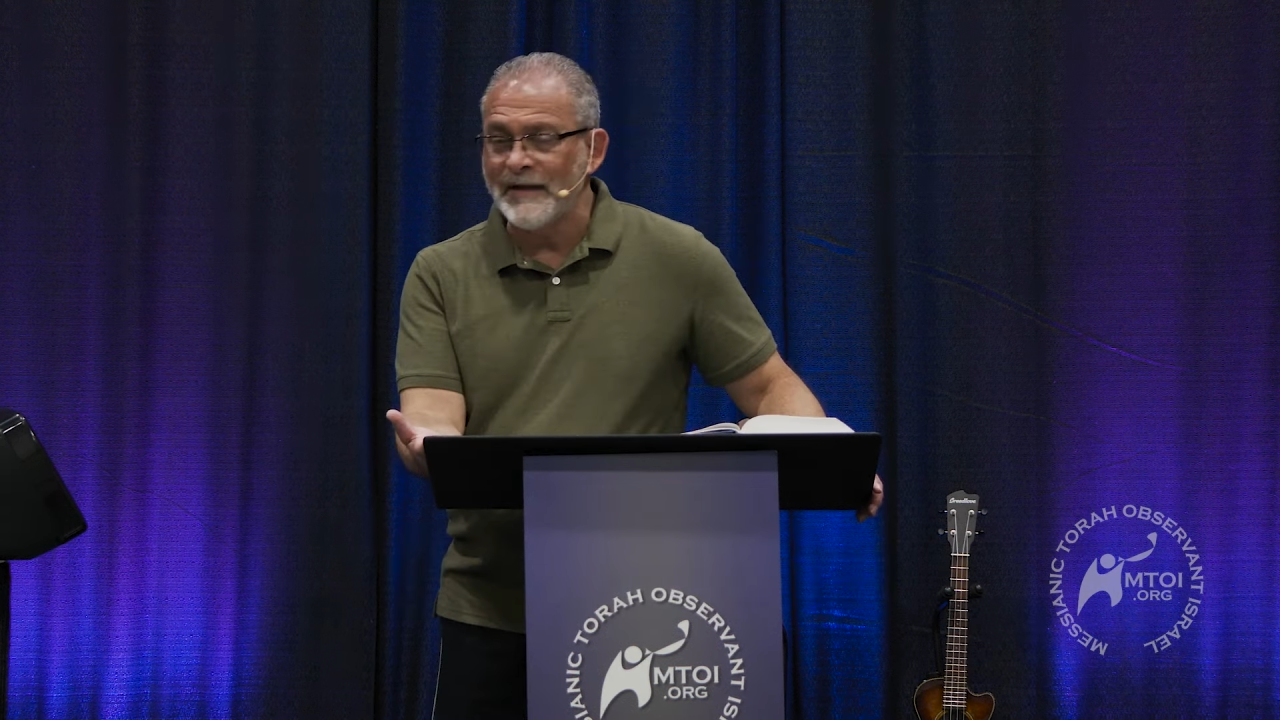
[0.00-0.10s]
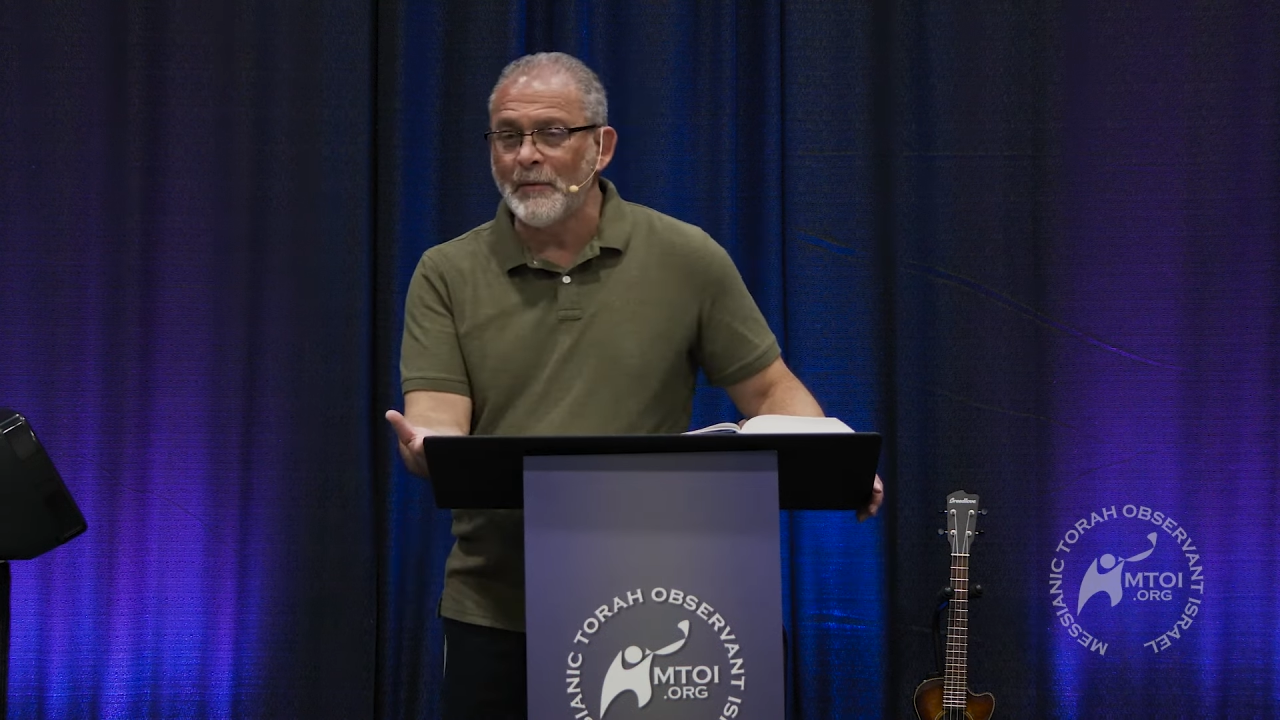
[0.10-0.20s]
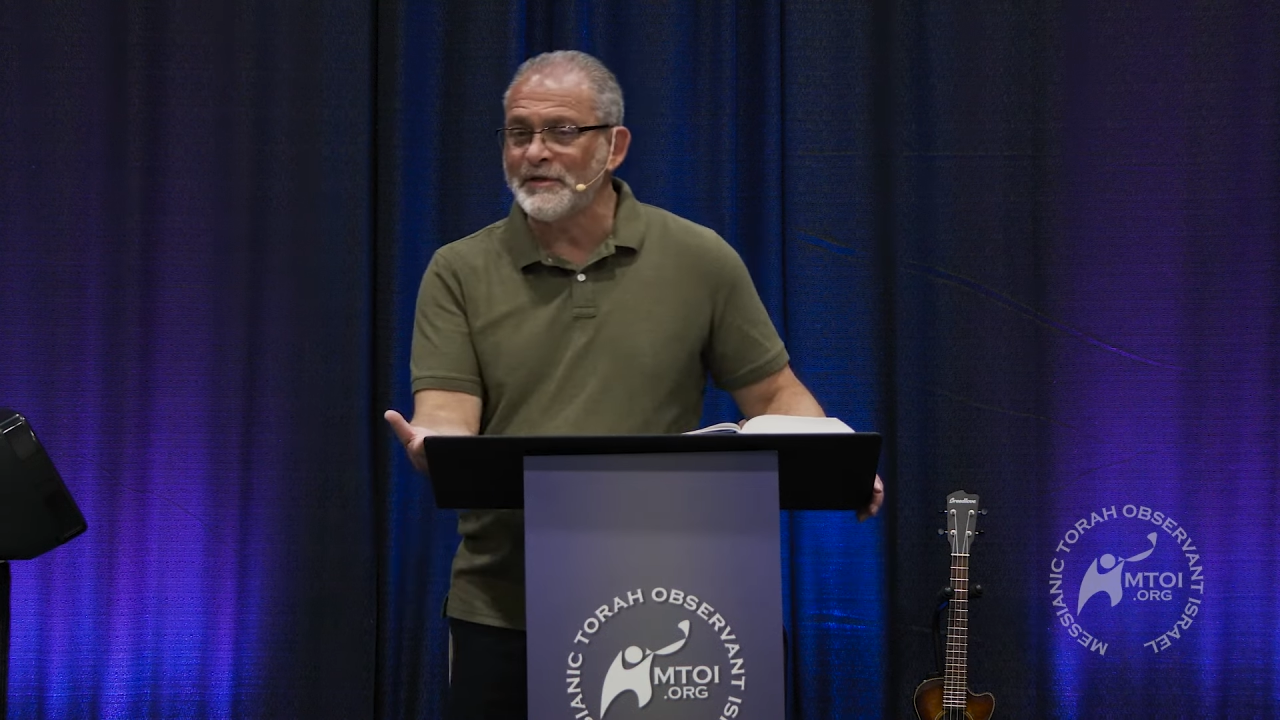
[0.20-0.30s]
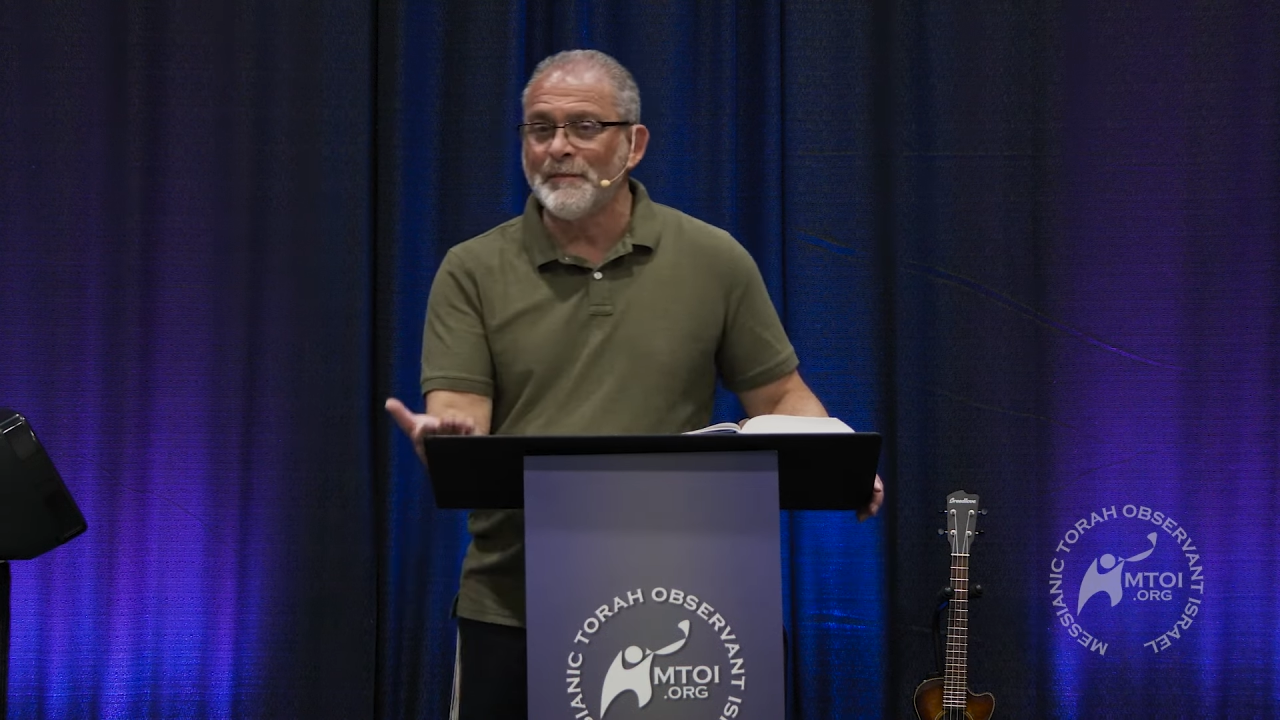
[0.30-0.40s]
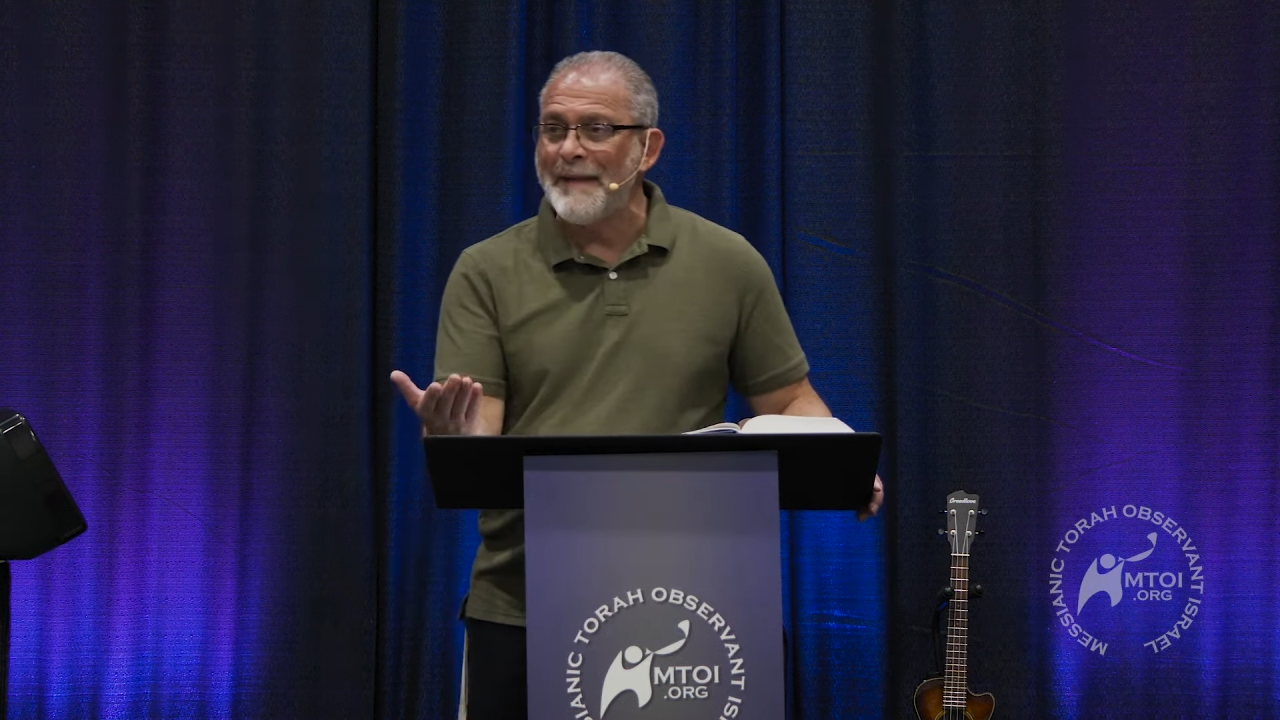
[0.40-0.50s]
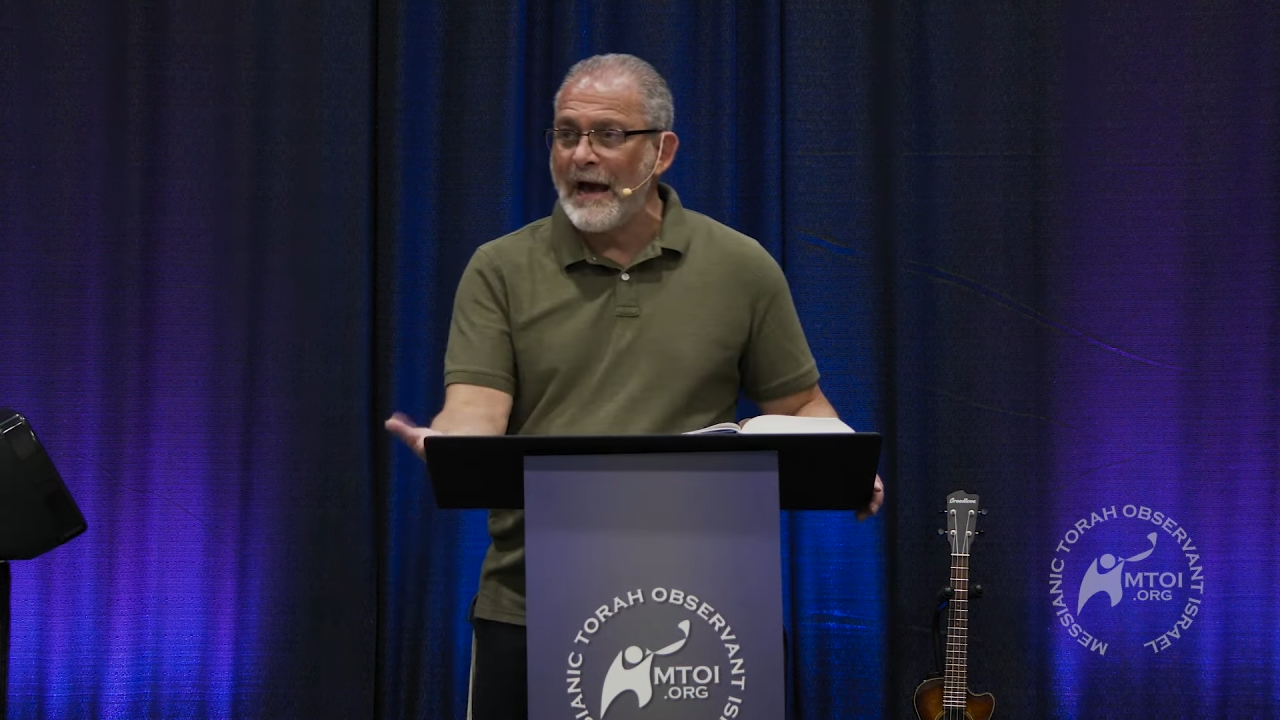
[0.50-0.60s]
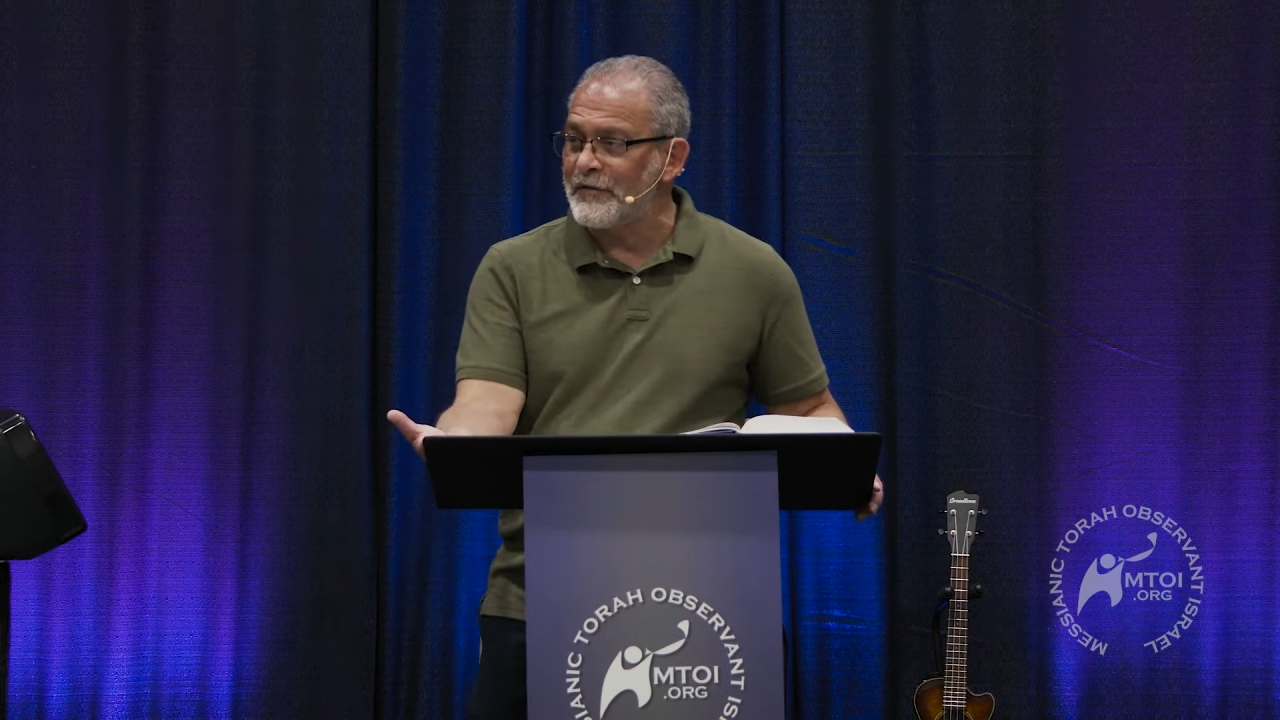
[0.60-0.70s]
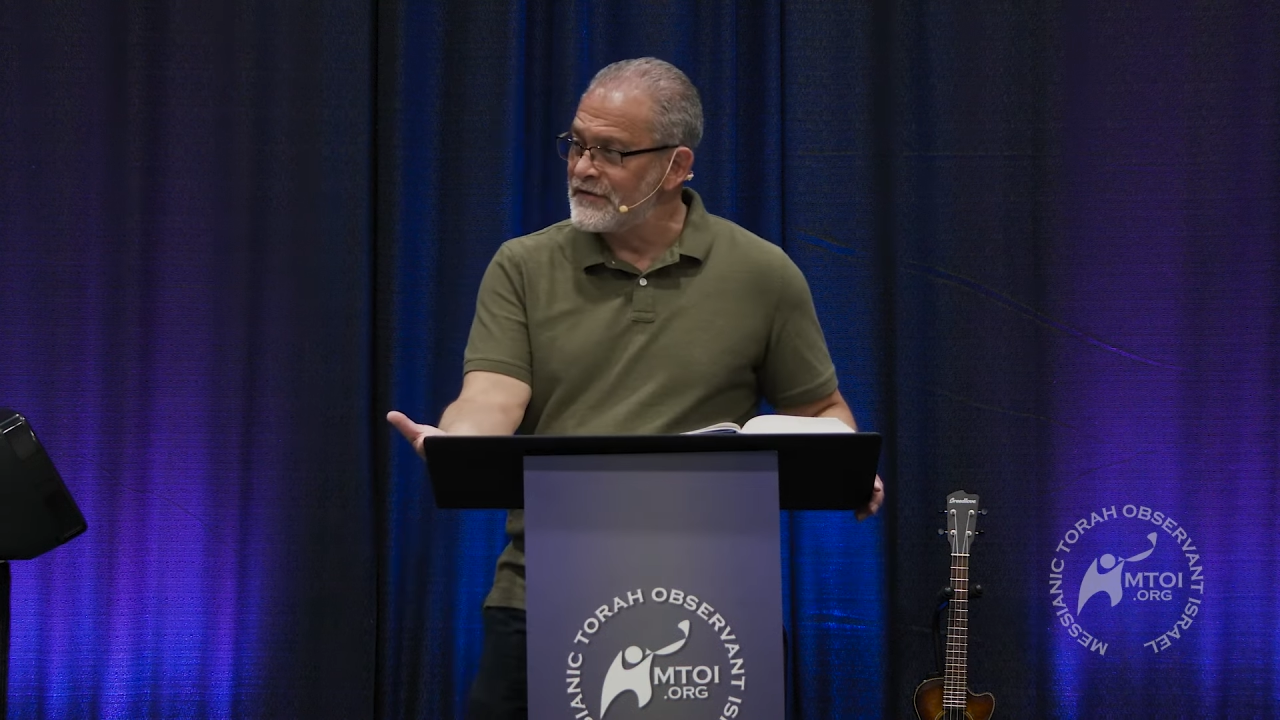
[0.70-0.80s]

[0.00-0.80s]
not what your mouth